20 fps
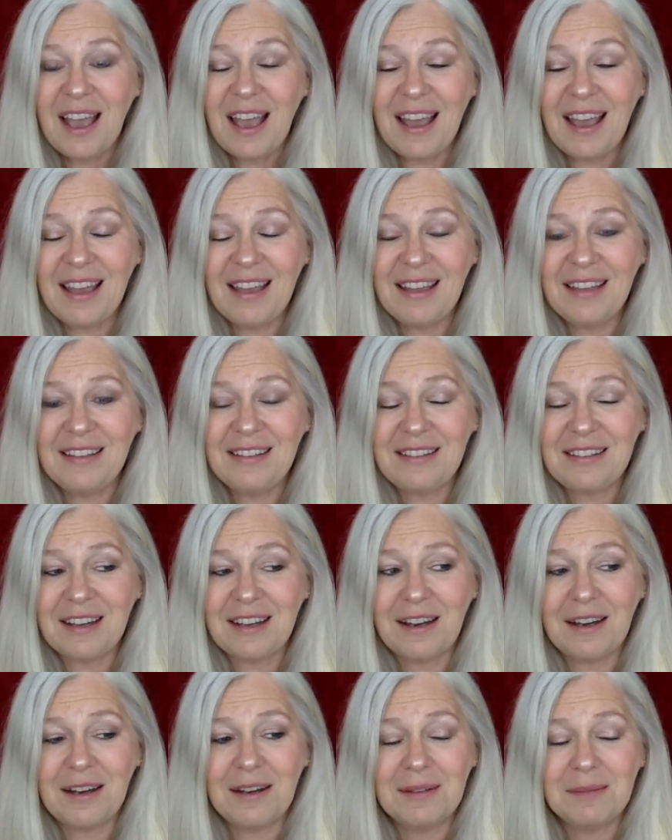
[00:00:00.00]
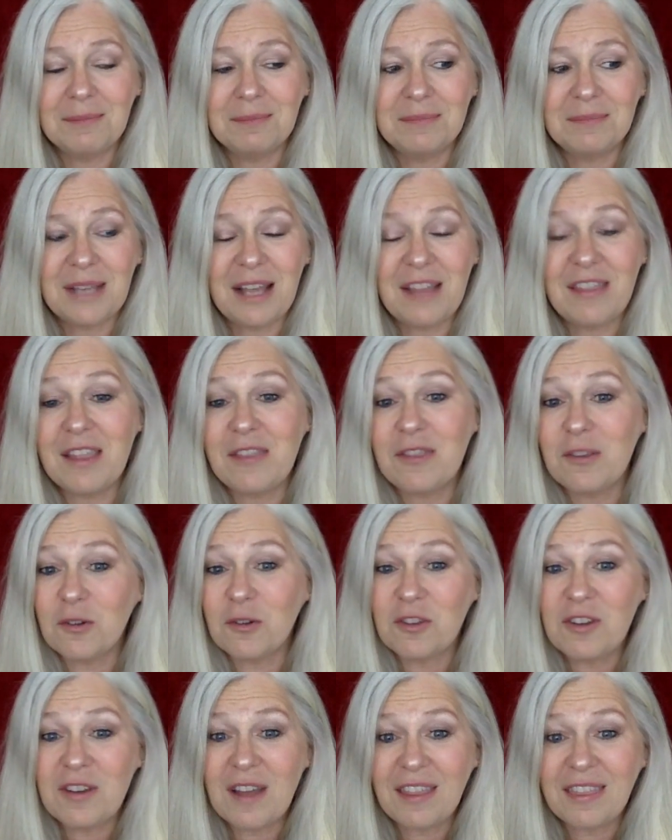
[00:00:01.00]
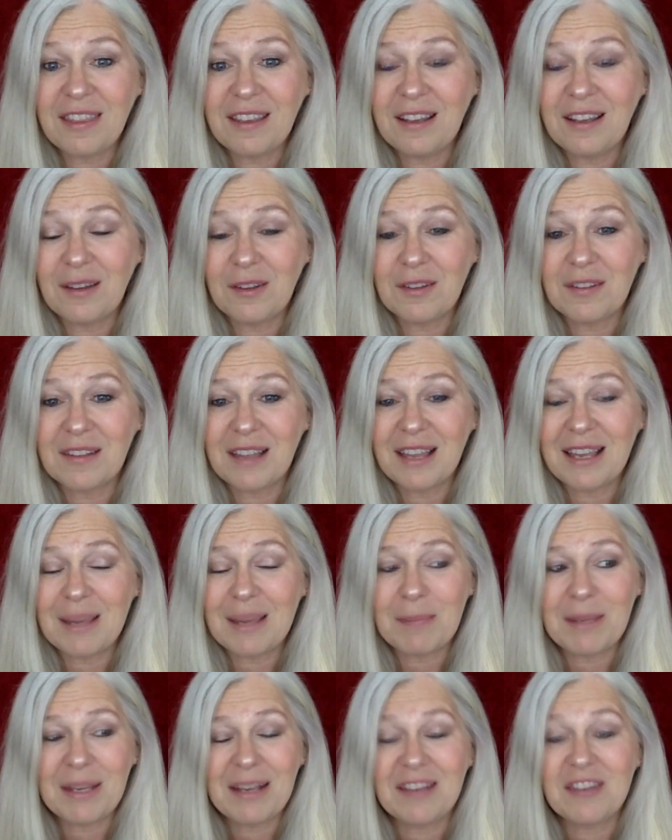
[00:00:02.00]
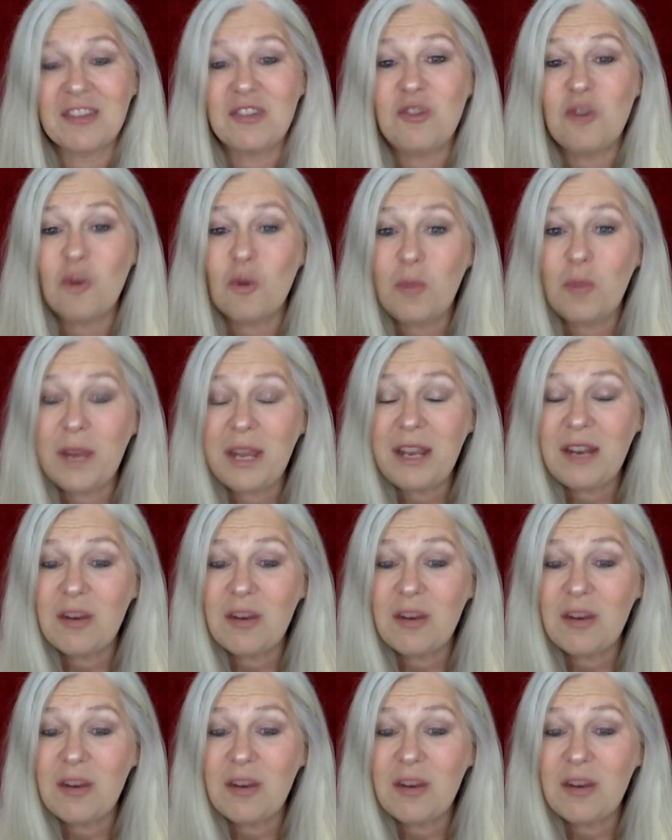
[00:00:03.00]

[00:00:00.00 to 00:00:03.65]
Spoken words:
And then there's nothing else like it because nobody